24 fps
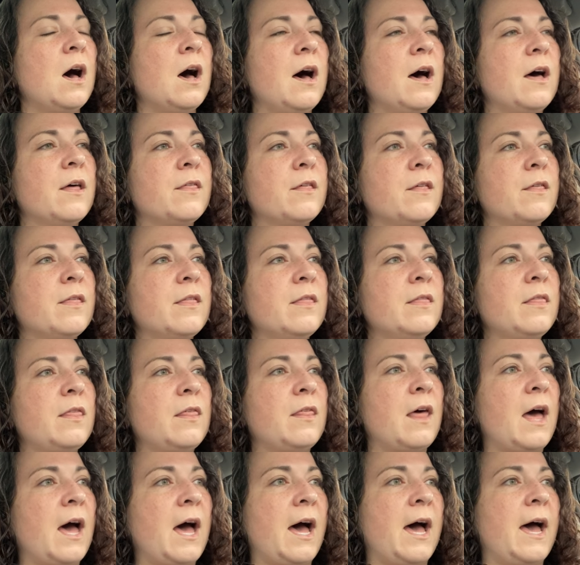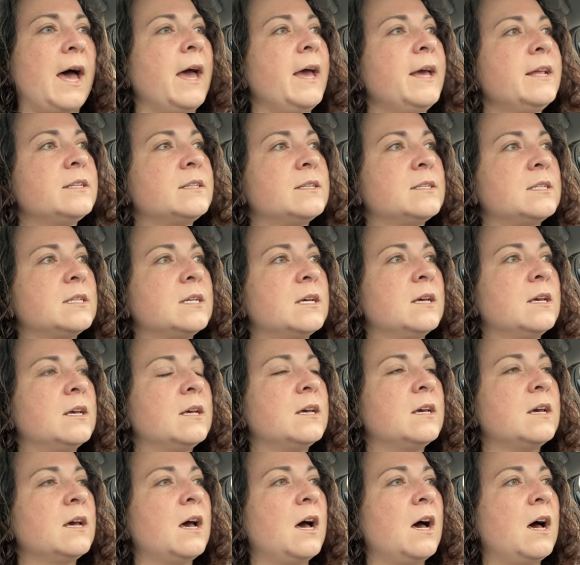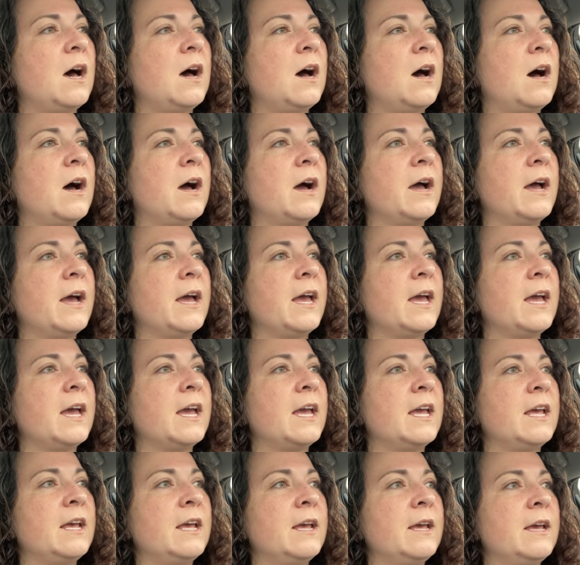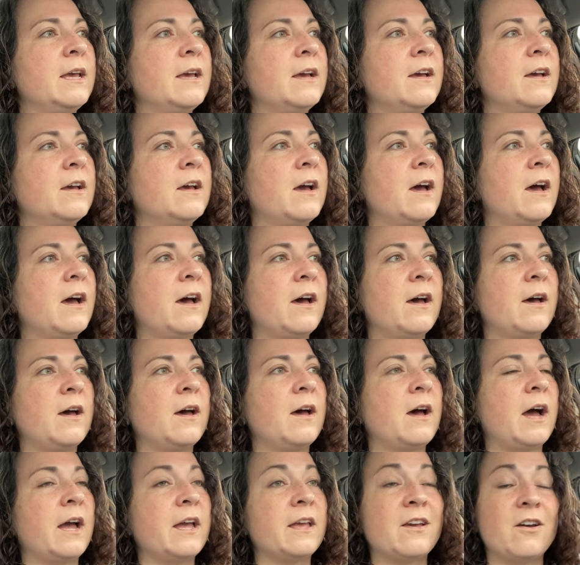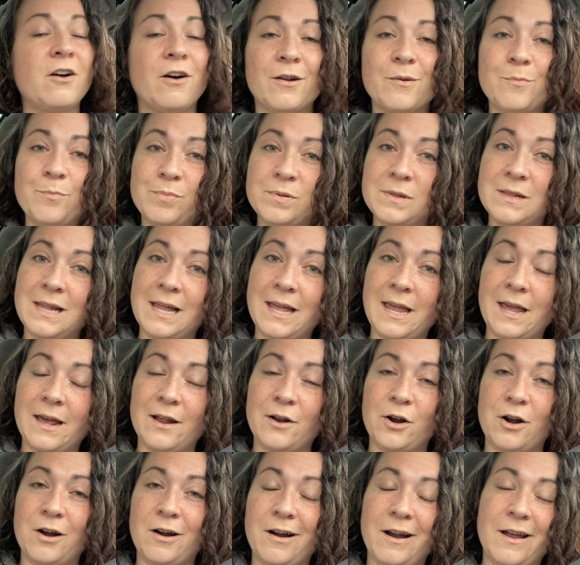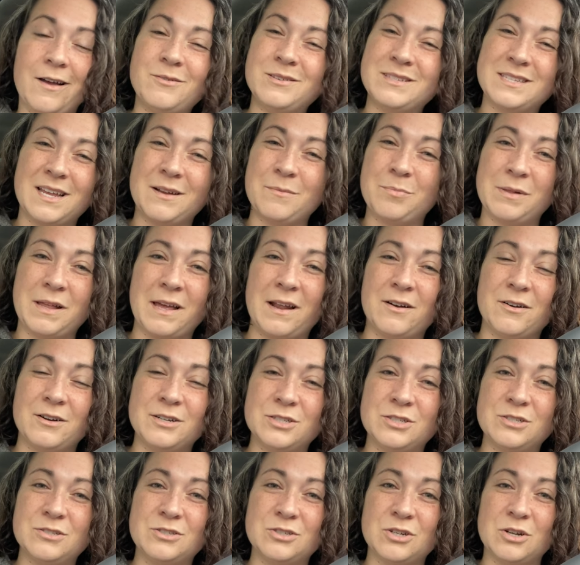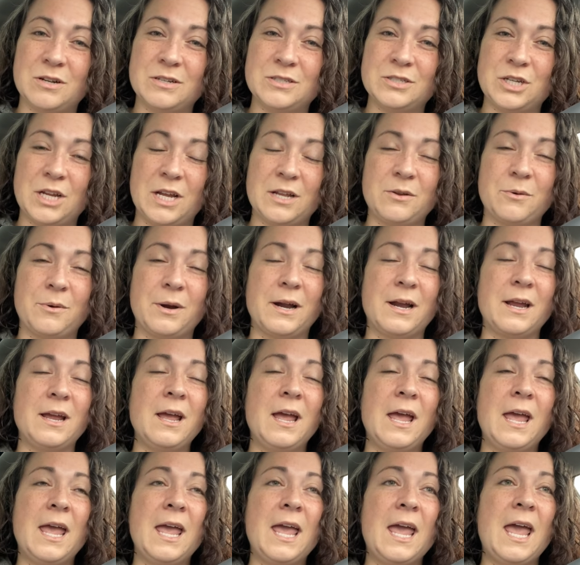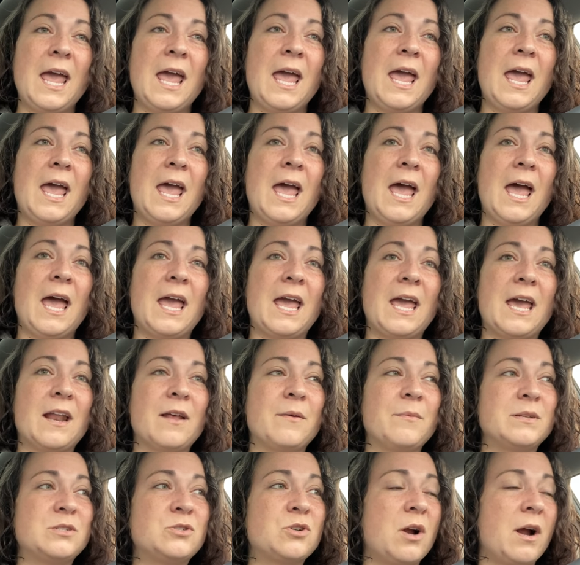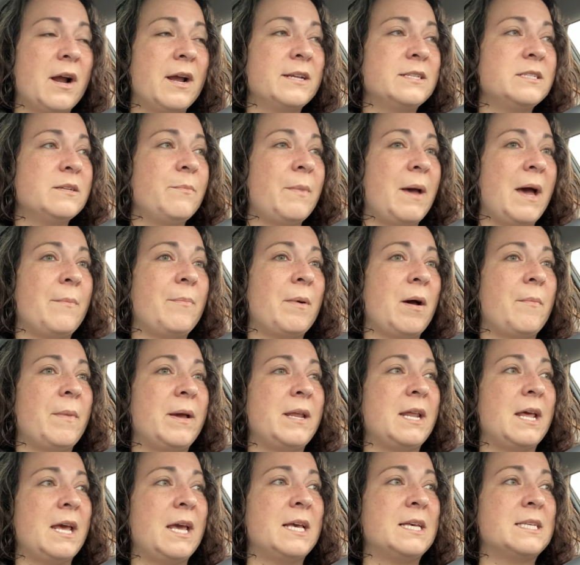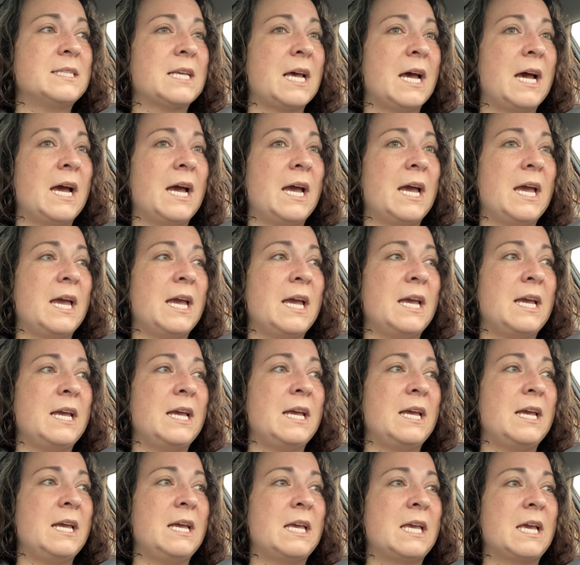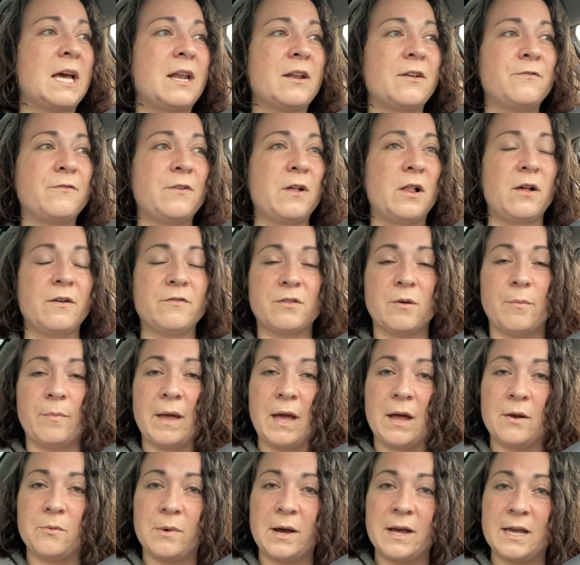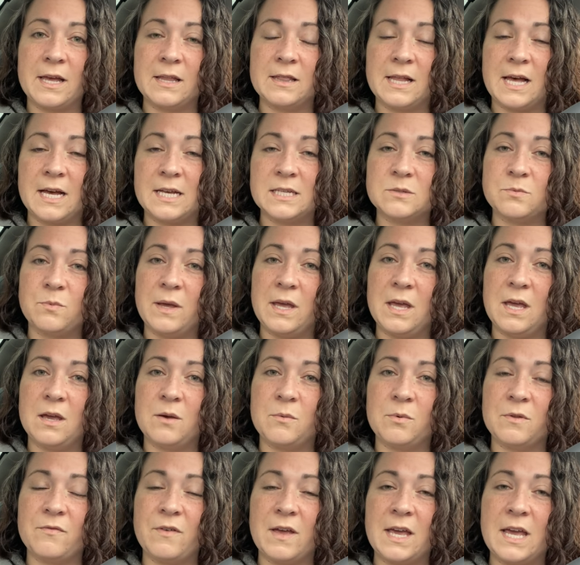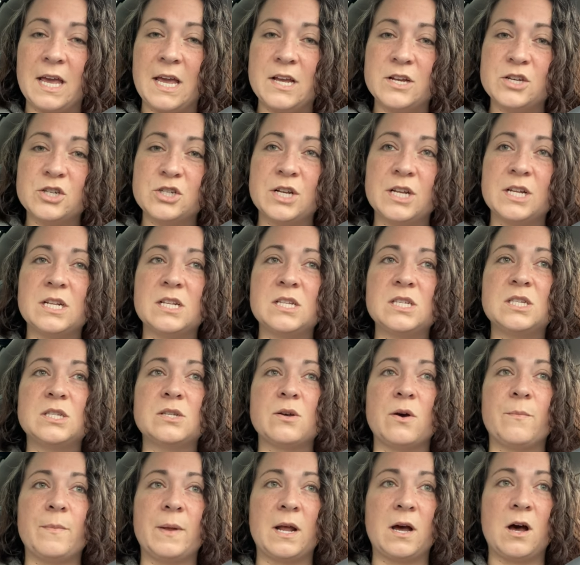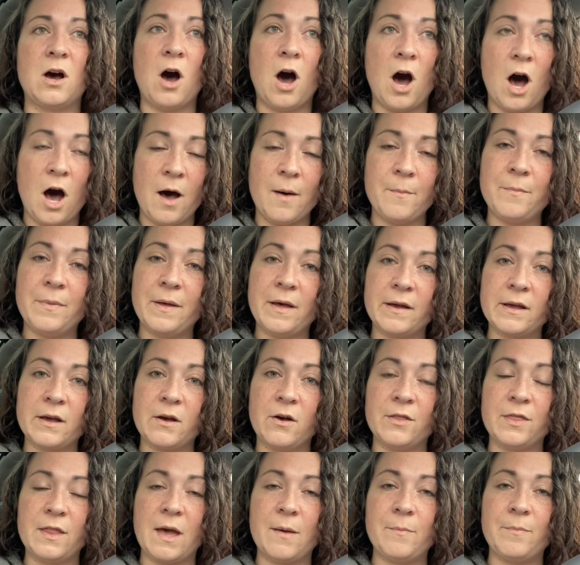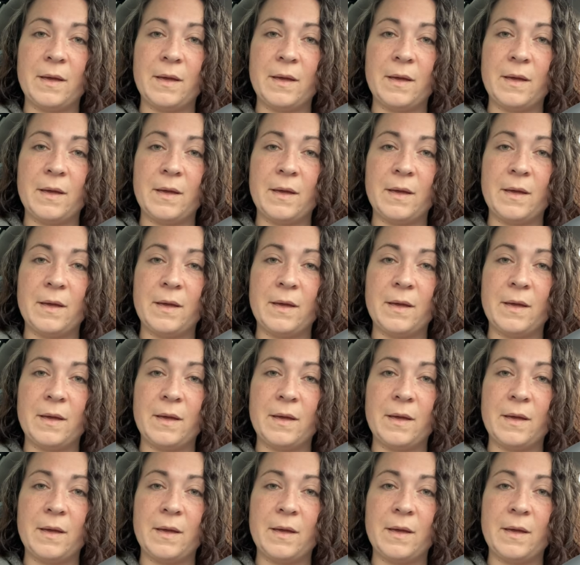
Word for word: Other than that, I I got a planner. I always get a planner in J January. And I've been trying to map out my days. I kind of fell off the bandwagon last week with vacation, so I'm gonna hop back on that